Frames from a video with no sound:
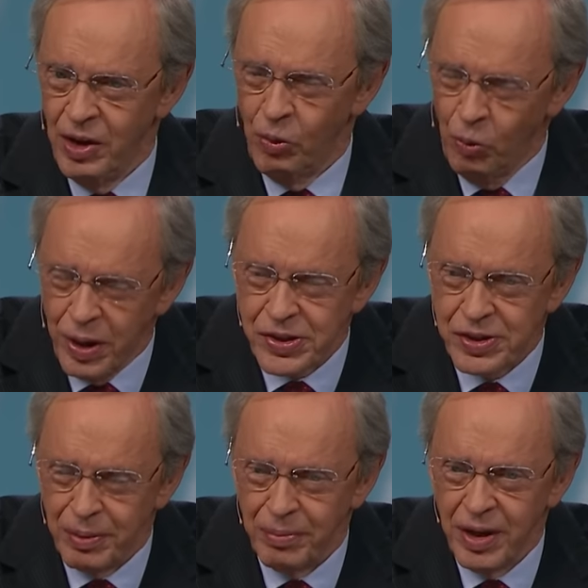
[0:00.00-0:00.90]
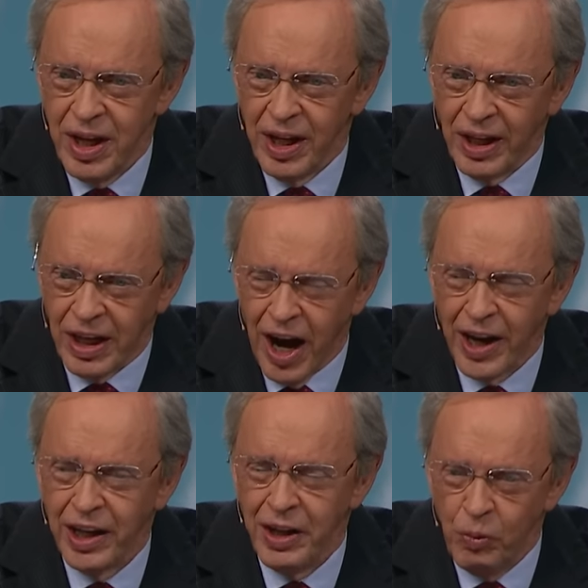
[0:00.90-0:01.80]
Wisdom,
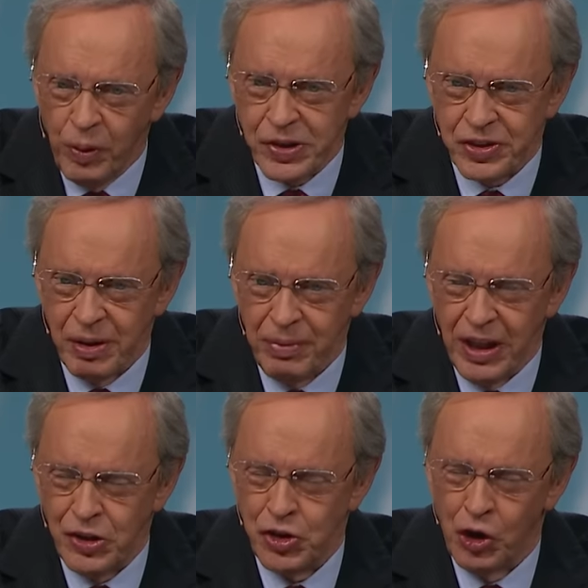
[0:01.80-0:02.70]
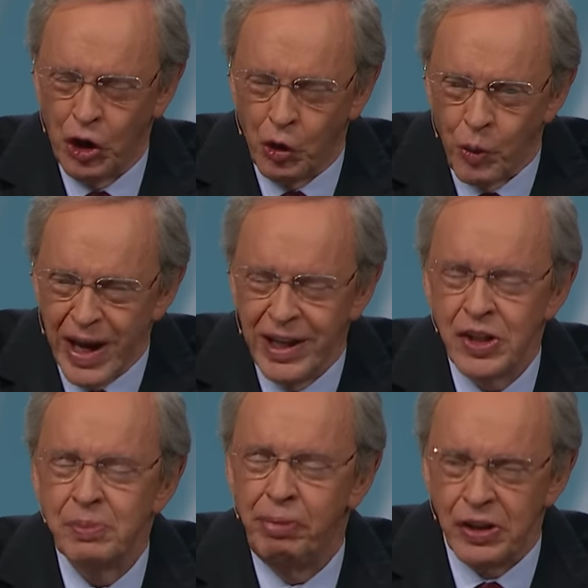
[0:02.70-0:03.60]
godly wisdom, is your
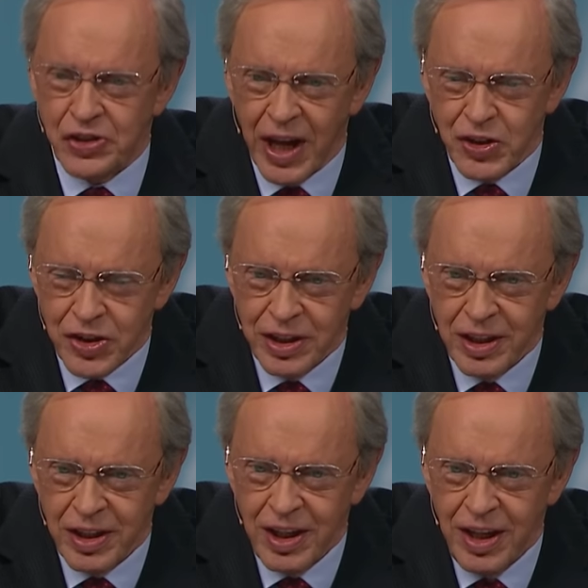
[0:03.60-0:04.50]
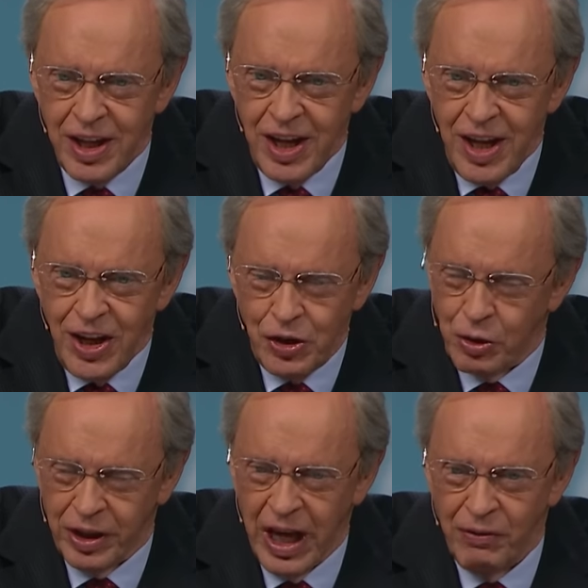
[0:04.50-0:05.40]
greatest possession. You
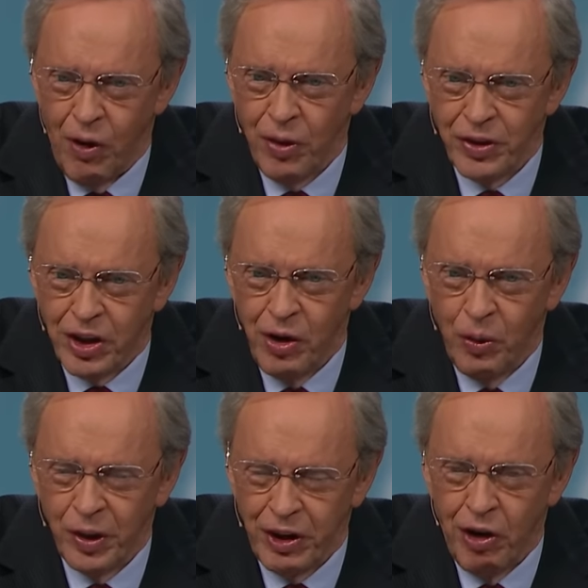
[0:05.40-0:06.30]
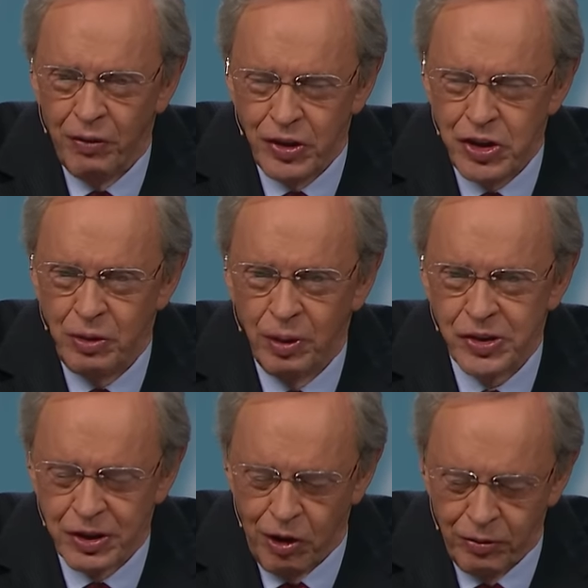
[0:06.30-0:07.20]
can have all the gold and all the
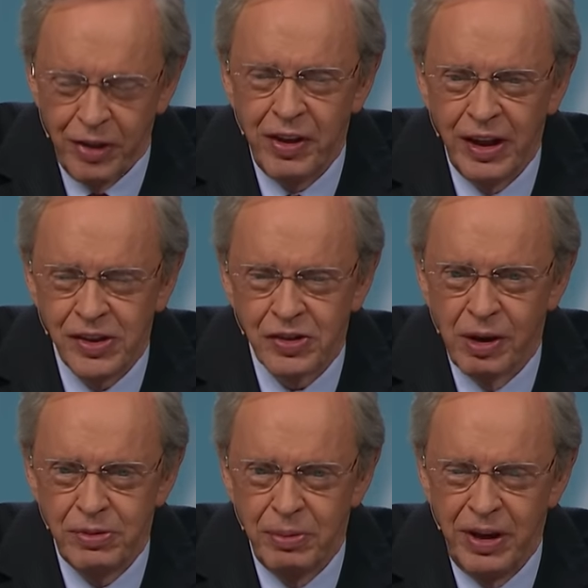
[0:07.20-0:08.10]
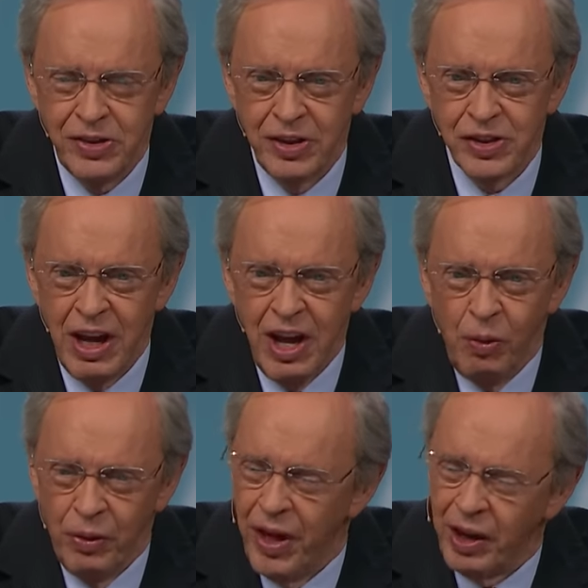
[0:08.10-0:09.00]
jewels and all the things that Scripture mentions.
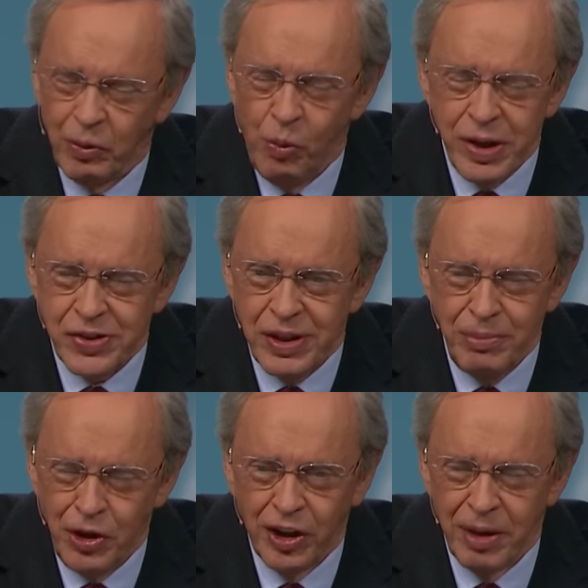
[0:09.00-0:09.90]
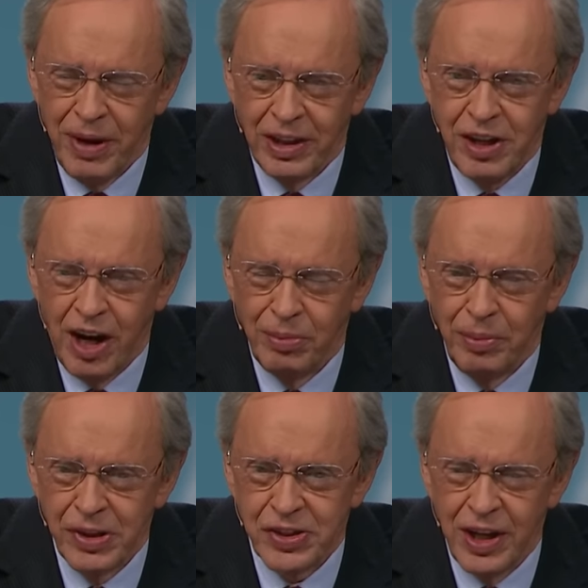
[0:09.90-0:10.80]
Without wisdom, you're going to make terrible
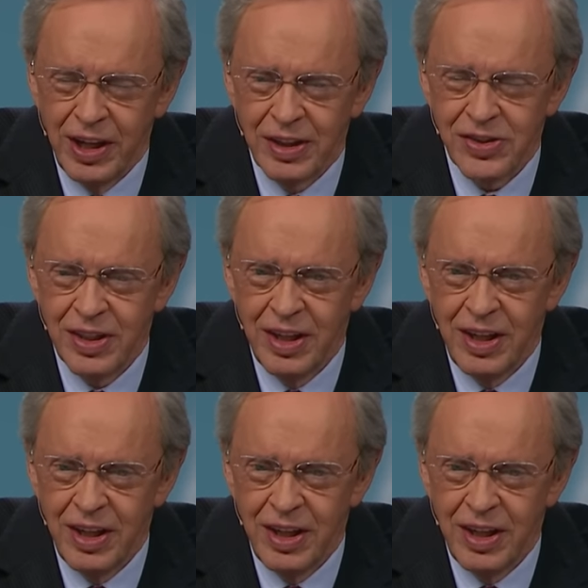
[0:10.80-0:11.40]
mistakes.